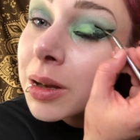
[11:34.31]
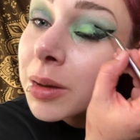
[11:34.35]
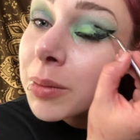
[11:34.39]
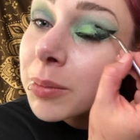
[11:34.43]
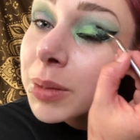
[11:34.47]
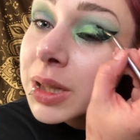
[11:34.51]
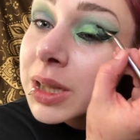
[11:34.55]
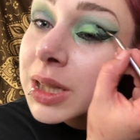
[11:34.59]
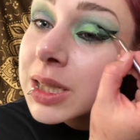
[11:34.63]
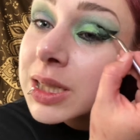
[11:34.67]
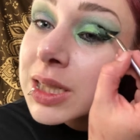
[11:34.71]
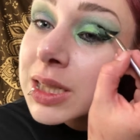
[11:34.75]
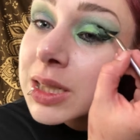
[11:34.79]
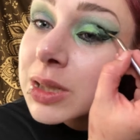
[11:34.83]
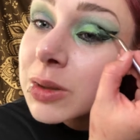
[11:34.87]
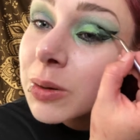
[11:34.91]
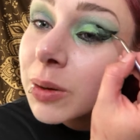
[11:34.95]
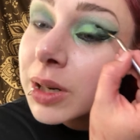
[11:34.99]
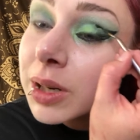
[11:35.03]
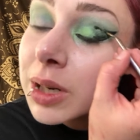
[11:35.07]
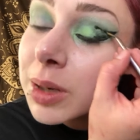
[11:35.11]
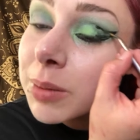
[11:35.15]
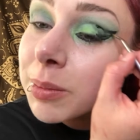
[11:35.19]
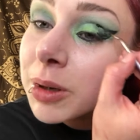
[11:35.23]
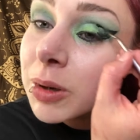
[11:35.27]
But this is
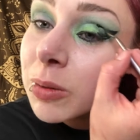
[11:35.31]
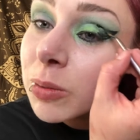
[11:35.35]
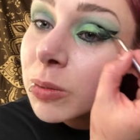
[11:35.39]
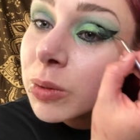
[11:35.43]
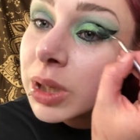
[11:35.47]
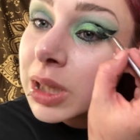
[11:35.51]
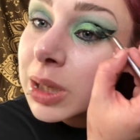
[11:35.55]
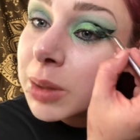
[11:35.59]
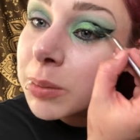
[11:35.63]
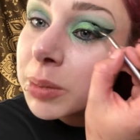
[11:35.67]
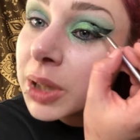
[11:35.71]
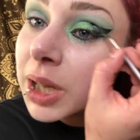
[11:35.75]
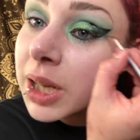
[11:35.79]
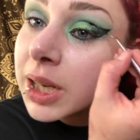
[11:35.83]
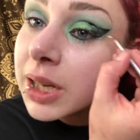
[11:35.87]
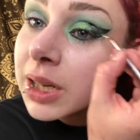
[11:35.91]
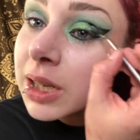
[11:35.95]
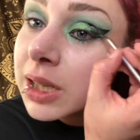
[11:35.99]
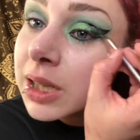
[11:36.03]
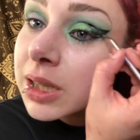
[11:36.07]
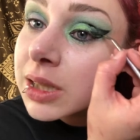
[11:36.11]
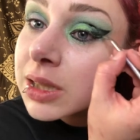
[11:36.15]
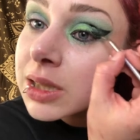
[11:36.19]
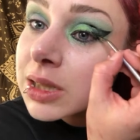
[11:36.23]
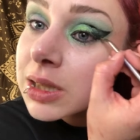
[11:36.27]
going to be really
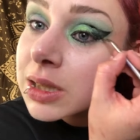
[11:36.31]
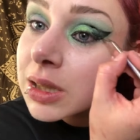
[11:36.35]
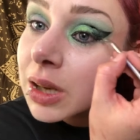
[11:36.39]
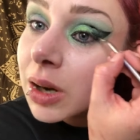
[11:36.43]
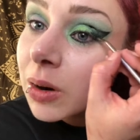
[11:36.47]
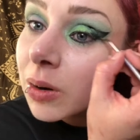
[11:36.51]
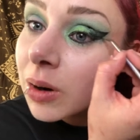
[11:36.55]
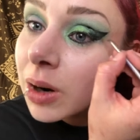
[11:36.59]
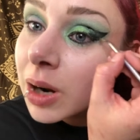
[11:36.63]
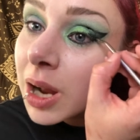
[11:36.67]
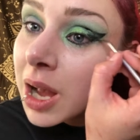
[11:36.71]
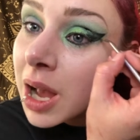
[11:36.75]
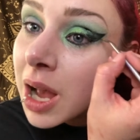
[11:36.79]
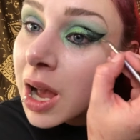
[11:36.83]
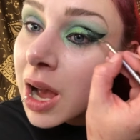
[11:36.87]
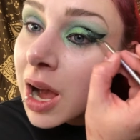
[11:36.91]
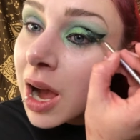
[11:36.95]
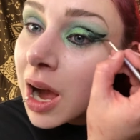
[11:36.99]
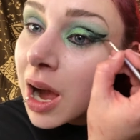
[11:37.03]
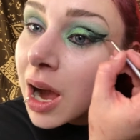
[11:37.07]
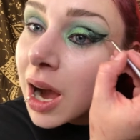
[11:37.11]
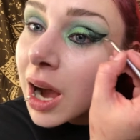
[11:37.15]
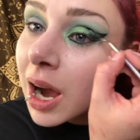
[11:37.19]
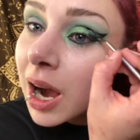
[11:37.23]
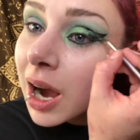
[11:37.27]
blended, so
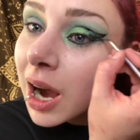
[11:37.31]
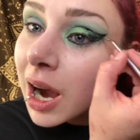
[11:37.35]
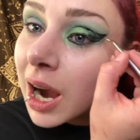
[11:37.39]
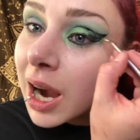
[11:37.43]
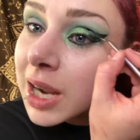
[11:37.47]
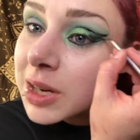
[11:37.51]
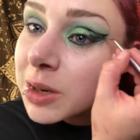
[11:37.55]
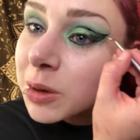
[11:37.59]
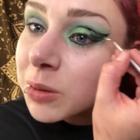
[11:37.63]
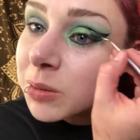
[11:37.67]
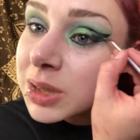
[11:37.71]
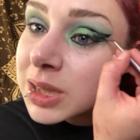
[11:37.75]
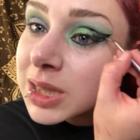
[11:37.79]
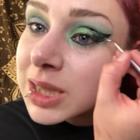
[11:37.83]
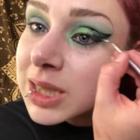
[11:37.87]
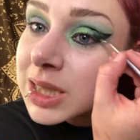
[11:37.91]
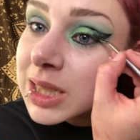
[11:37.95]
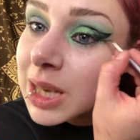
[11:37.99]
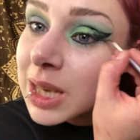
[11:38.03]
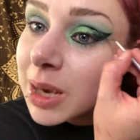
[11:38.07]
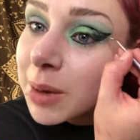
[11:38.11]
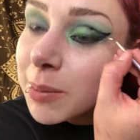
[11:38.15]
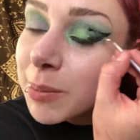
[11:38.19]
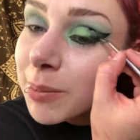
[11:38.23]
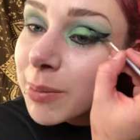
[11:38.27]
I don't
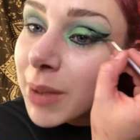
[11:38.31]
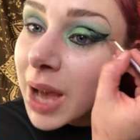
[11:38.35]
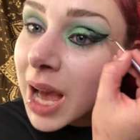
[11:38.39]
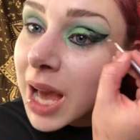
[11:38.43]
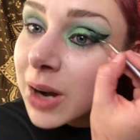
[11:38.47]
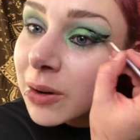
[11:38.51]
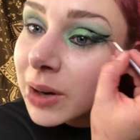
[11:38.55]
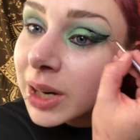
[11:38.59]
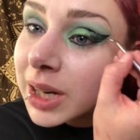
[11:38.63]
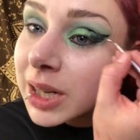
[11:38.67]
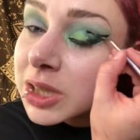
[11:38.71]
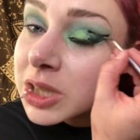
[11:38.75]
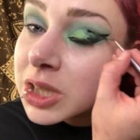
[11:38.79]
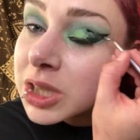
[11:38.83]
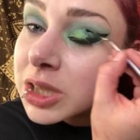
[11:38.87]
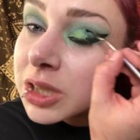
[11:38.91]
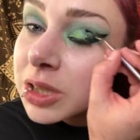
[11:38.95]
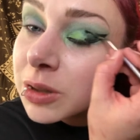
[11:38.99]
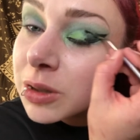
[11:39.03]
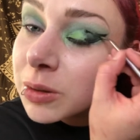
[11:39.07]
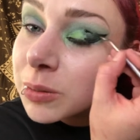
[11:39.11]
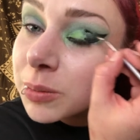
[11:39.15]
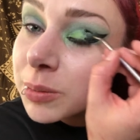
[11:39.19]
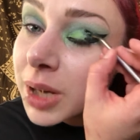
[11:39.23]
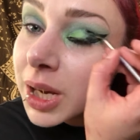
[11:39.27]
see it mattering
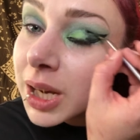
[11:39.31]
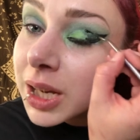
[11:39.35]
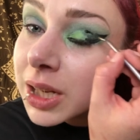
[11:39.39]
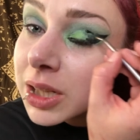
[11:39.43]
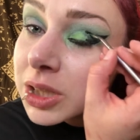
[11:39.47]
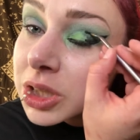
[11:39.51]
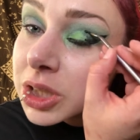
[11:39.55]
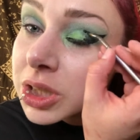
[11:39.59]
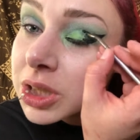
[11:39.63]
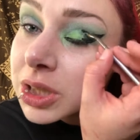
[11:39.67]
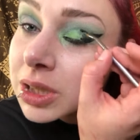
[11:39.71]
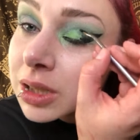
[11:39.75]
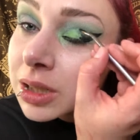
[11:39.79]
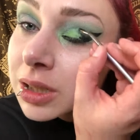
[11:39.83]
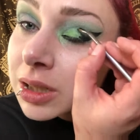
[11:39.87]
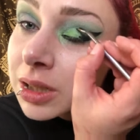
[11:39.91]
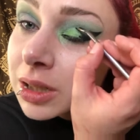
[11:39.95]
too much.